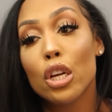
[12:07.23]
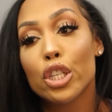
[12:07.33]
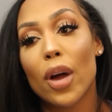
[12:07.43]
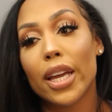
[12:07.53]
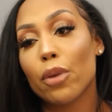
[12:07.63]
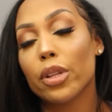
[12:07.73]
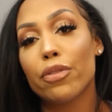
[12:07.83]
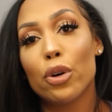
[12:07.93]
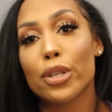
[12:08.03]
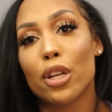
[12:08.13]
So I can't really
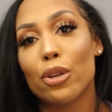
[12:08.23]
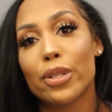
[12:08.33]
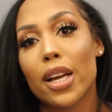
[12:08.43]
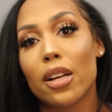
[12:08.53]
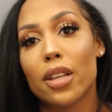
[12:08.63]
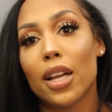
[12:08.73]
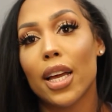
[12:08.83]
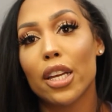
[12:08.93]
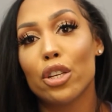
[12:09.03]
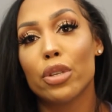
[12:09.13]
focus on those L's. All I
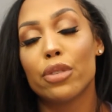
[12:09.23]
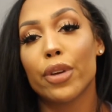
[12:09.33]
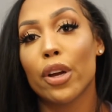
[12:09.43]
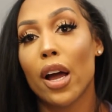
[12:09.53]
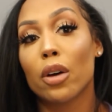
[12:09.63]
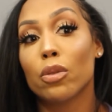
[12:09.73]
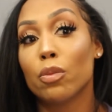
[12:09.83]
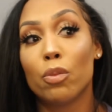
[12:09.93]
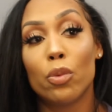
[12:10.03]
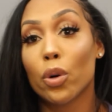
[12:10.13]
can do is figure out
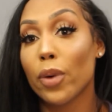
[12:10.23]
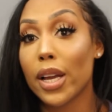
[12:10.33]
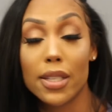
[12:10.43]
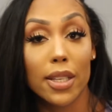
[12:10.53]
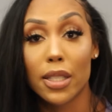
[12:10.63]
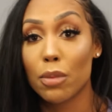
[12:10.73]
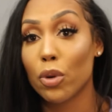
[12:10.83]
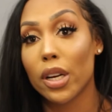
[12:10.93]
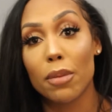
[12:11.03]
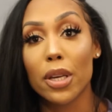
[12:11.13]
more ways to get some more
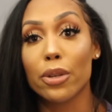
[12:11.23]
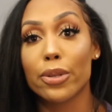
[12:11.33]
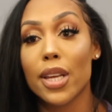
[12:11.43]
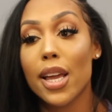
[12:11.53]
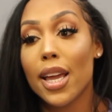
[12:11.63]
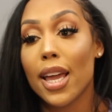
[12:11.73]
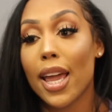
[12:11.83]
W's. For sure.